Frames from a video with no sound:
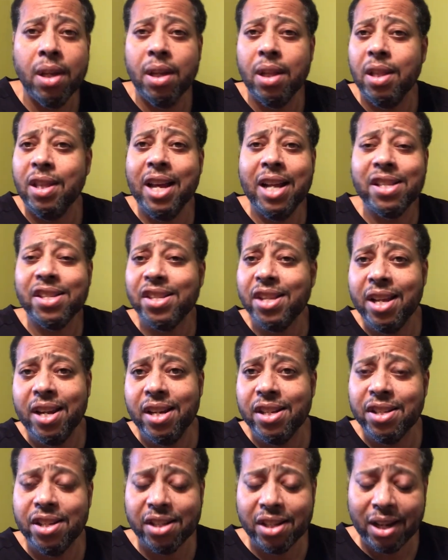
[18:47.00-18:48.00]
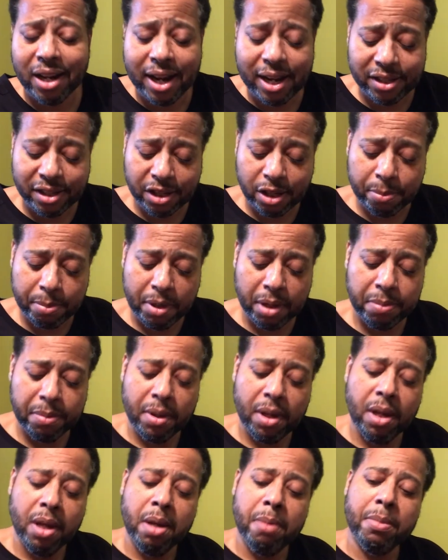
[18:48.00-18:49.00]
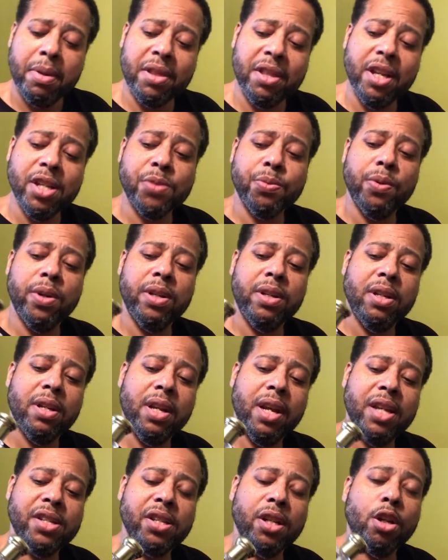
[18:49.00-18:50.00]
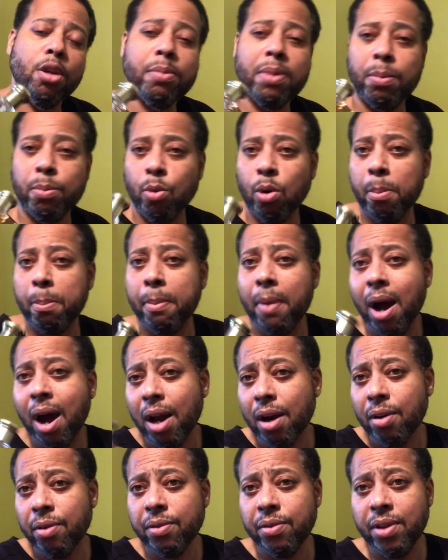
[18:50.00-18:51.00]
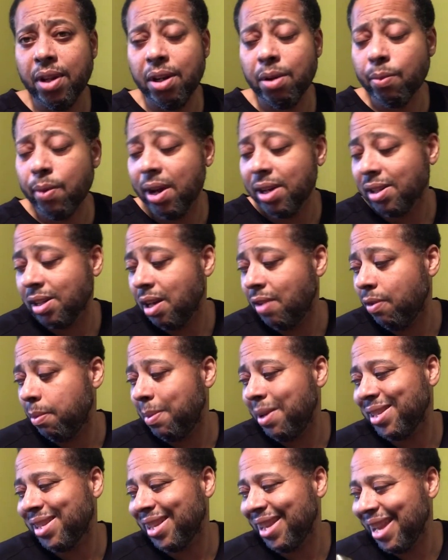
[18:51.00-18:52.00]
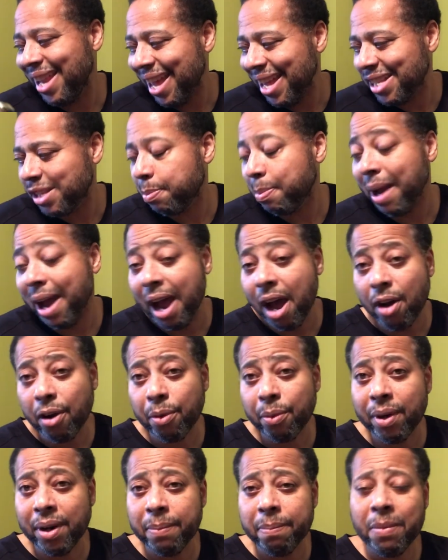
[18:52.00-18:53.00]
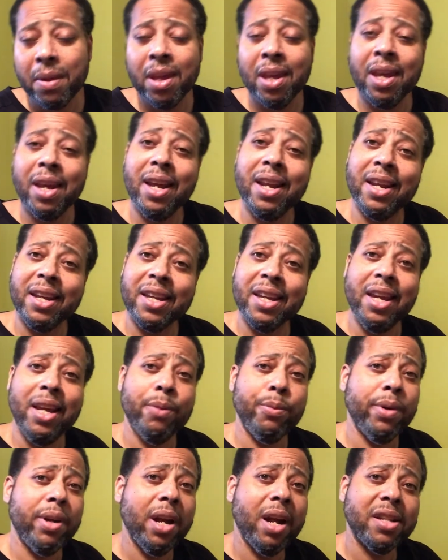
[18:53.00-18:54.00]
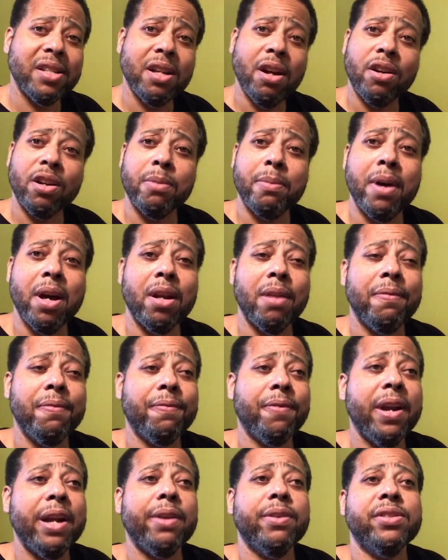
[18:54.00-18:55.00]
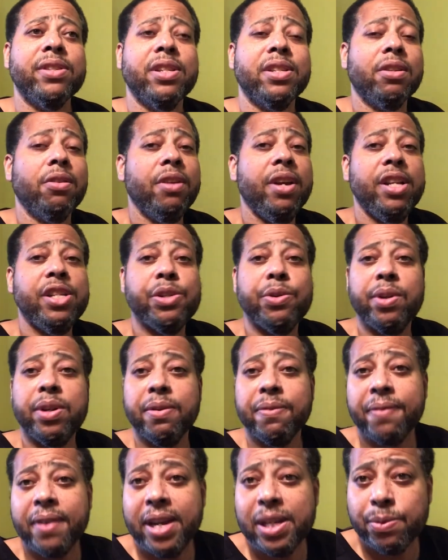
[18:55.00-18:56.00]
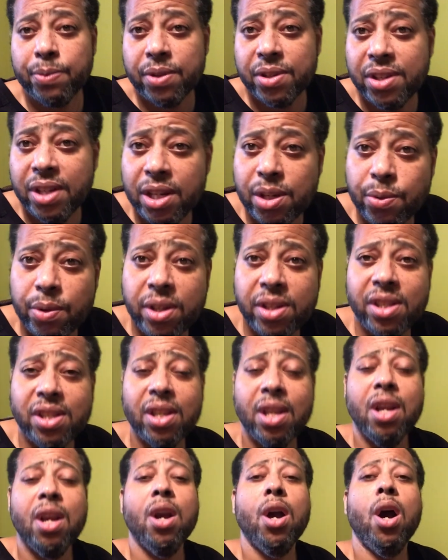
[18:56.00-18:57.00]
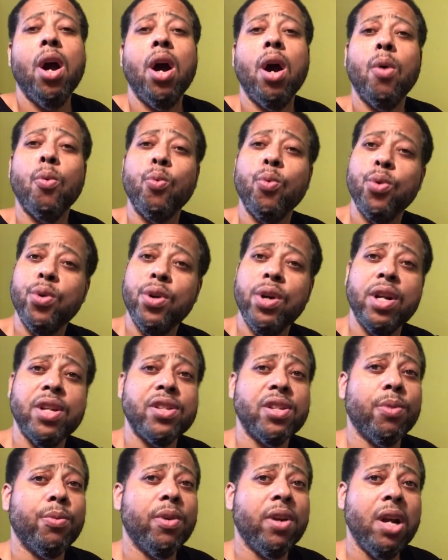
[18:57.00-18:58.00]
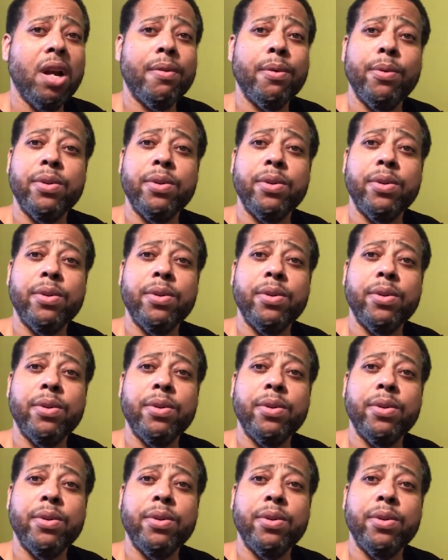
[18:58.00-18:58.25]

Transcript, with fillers: That scent is just classic to me. But this one is a little bit more modern than the rest of them. It's less powdery. And again, we're not talking about a fragrance that's gonna hit you in the face with citrus or woods or whatever.